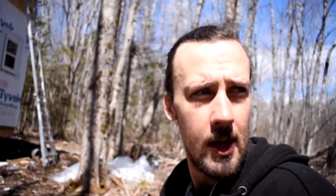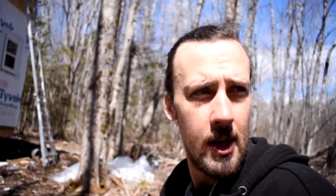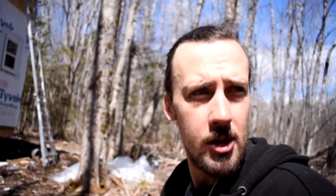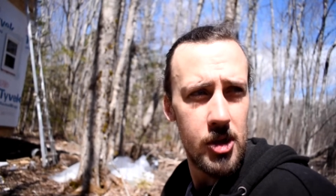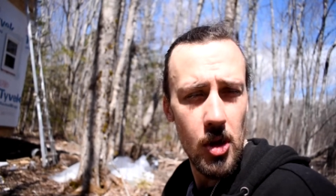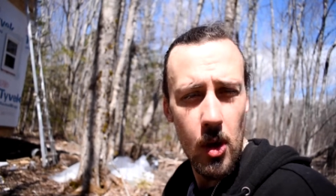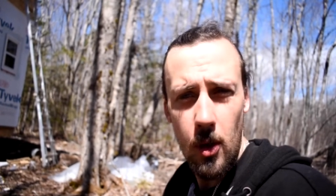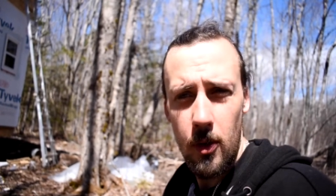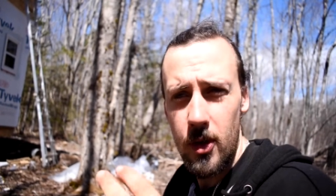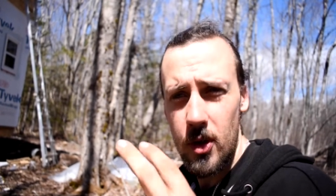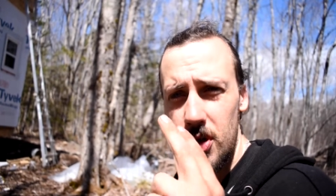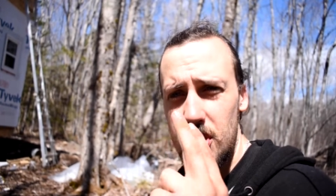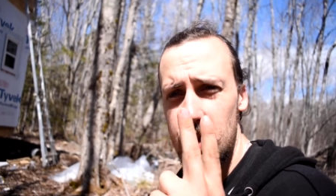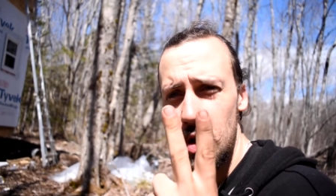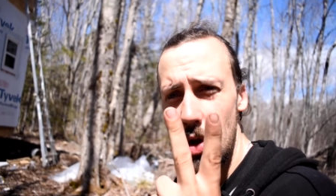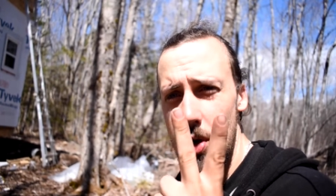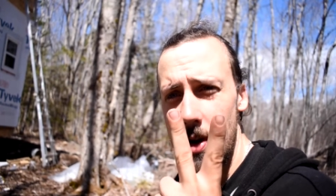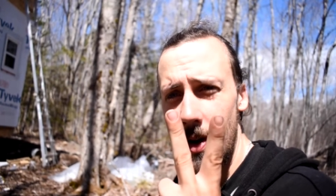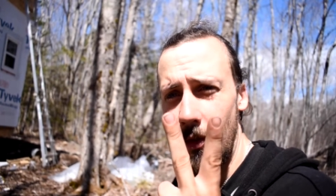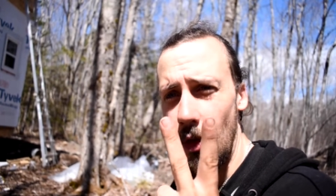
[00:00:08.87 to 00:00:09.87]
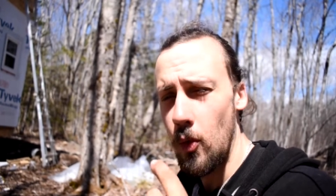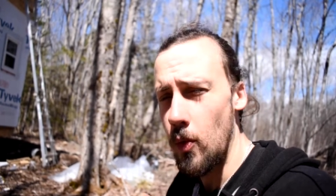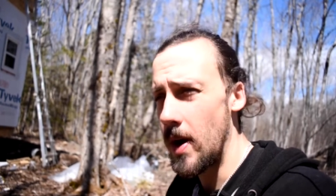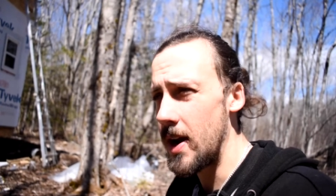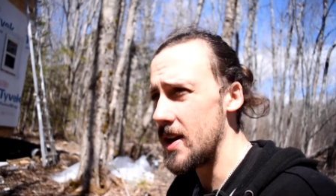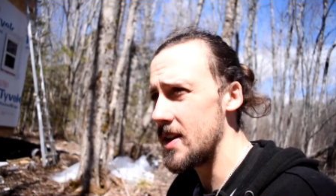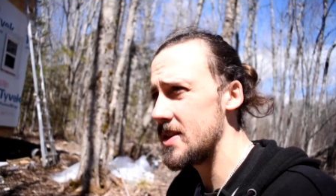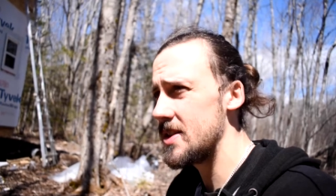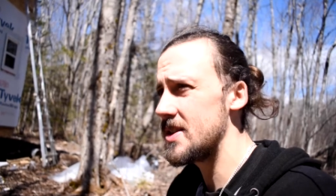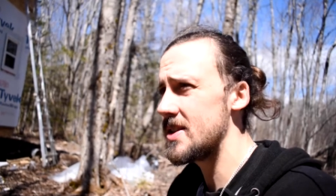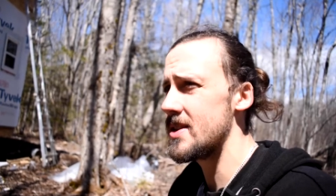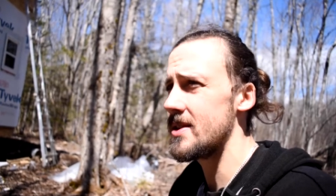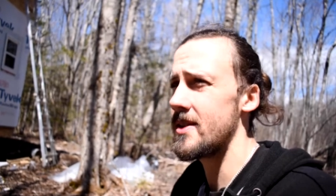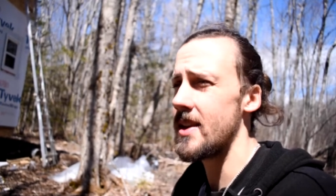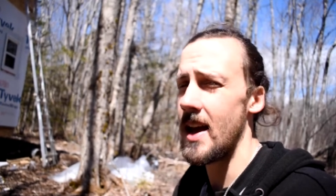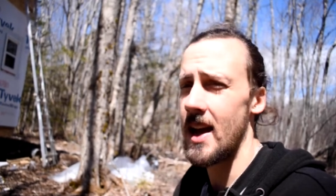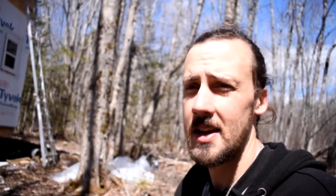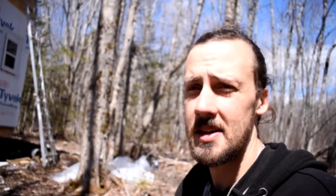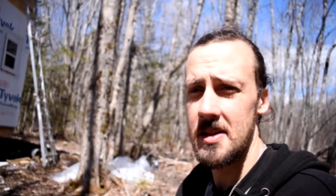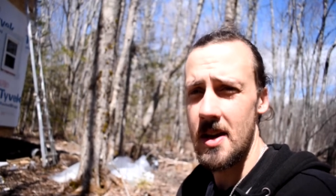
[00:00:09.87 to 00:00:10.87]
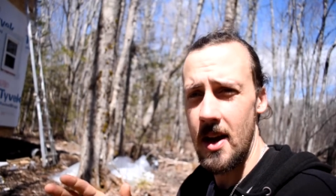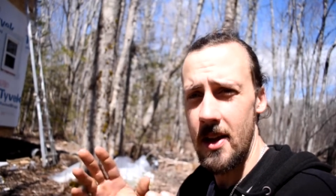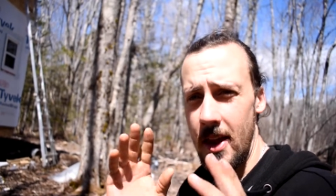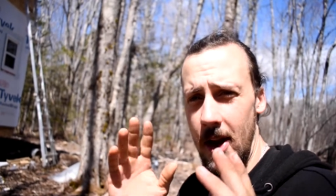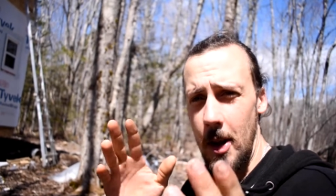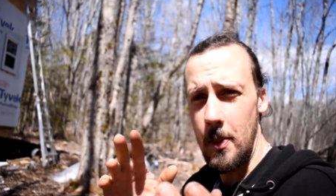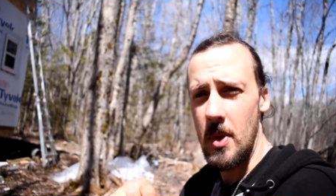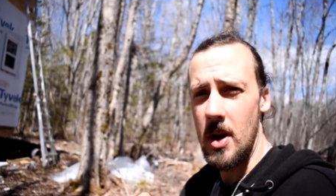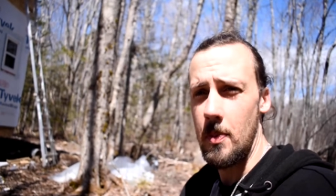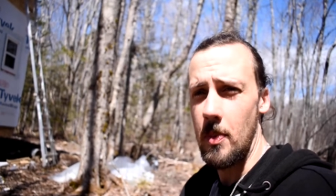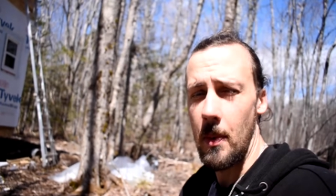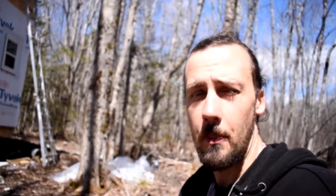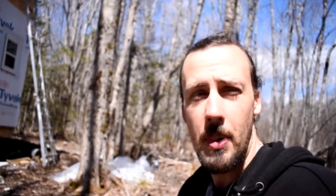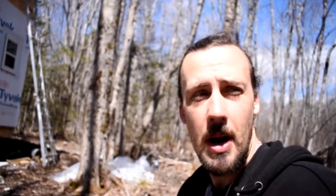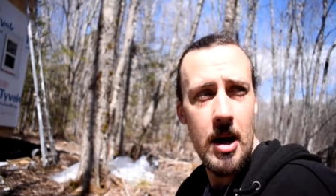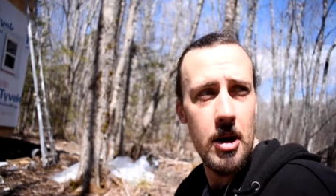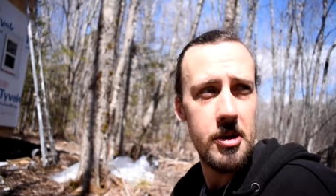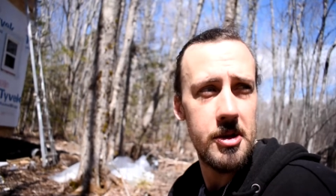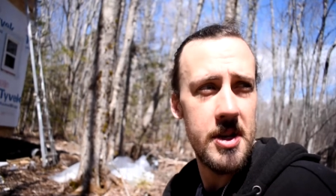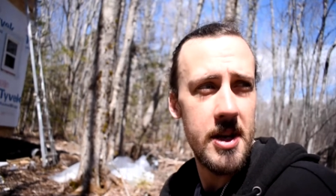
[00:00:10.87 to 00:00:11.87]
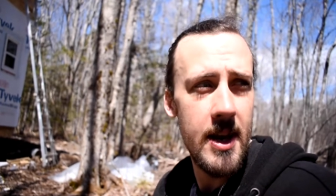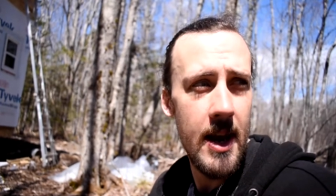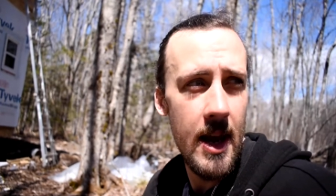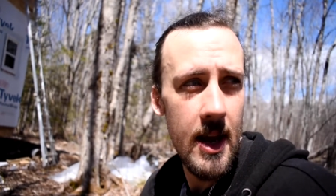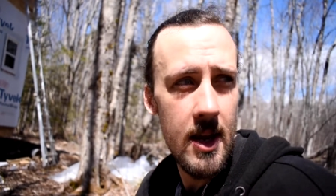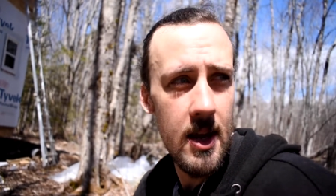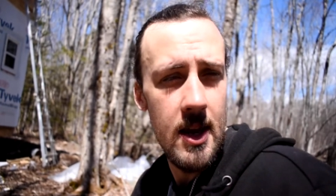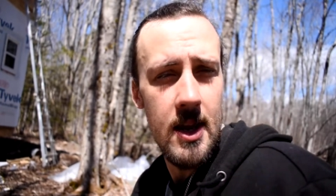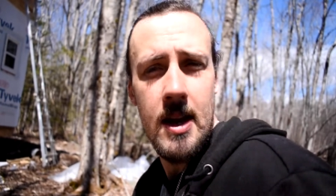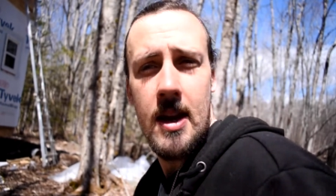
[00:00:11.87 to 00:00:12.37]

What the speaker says: So there's two different ways that I'm going to prepare it today.